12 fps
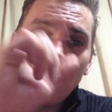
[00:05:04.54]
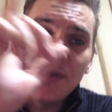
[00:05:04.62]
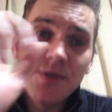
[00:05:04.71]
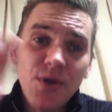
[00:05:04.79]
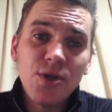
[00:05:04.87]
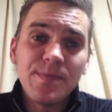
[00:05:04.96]

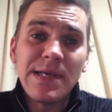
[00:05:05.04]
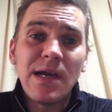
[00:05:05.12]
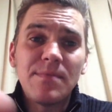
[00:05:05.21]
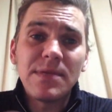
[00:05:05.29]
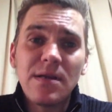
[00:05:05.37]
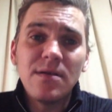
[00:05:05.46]
excuse me,
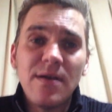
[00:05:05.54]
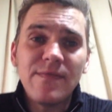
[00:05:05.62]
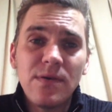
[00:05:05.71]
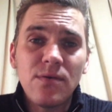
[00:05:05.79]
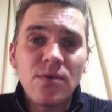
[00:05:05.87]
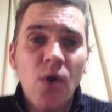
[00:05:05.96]
I'm a
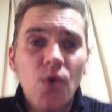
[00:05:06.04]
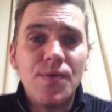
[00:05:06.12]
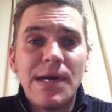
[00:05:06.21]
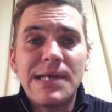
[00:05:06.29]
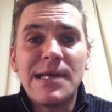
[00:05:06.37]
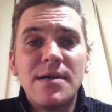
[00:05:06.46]
little cold
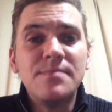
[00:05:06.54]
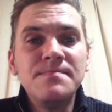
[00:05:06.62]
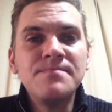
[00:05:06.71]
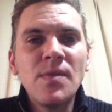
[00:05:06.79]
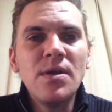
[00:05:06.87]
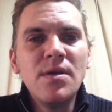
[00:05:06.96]
right now.
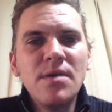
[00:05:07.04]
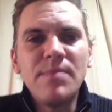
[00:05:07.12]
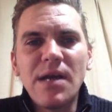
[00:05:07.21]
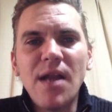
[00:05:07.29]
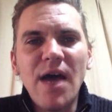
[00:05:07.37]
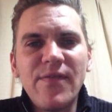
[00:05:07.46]

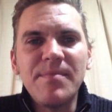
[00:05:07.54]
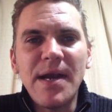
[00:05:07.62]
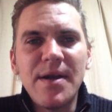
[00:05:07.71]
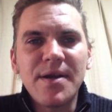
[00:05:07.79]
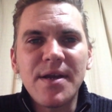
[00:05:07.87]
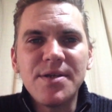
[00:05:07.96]
But a lot of
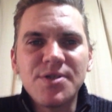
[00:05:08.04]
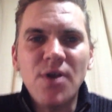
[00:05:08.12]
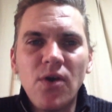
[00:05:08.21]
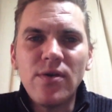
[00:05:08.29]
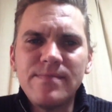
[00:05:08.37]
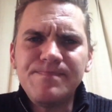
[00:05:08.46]
Americans,
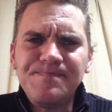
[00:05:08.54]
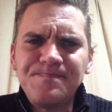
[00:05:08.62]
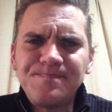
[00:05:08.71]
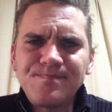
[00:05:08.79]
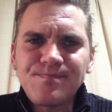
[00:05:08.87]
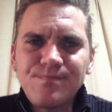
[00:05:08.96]
and
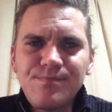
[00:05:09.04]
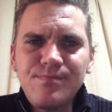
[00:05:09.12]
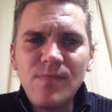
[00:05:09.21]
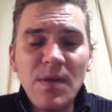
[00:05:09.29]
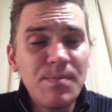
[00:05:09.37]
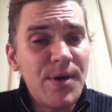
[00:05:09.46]

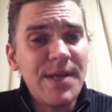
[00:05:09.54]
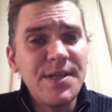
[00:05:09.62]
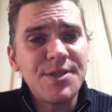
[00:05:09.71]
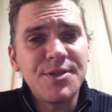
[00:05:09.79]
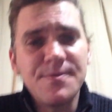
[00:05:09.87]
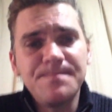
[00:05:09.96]

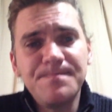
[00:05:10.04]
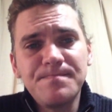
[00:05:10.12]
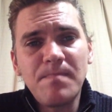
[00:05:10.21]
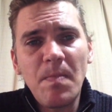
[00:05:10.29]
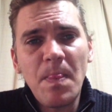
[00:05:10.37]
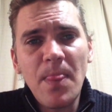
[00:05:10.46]
British,
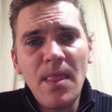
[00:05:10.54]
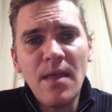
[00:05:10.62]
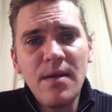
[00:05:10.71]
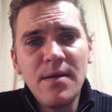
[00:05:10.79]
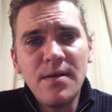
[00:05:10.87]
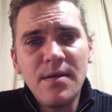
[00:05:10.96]

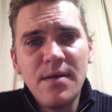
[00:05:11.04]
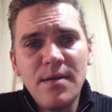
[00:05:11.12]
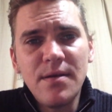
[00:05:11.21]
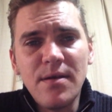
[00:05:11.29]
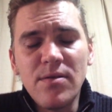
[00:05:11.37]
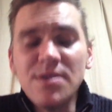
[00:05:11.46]

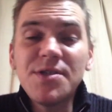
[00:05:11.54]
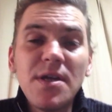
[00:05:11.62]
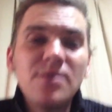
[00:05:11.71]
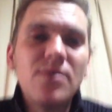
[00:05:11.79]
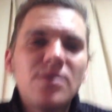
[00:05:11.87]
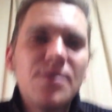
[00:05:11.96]
in
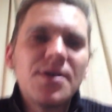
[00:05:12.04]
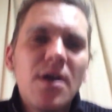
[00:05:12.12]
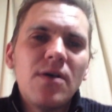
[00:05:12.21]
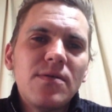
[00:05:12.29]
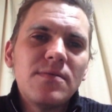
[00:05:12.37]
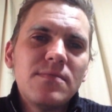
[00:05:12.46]

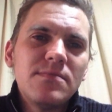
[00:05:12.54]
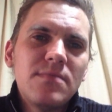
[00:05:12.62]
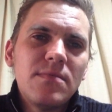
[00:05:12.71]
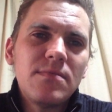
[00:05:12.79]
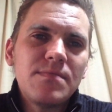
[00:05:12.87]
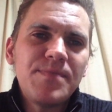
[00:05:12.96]
general,
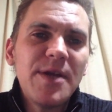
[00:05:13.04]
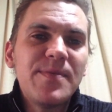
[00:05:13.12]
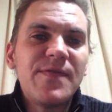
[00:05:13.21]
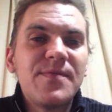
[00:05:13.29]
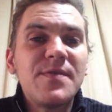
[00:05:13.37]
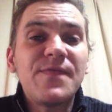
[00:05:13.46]

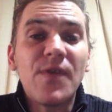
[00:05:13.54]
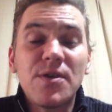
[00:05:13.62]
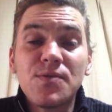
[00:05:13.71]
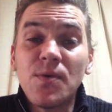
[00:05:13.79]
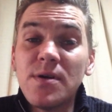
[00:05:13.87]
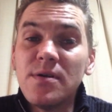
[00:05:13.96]
people from the
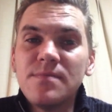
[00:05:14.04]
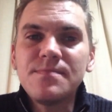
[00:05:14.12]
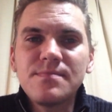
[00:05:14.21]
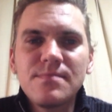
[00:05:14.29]
first world,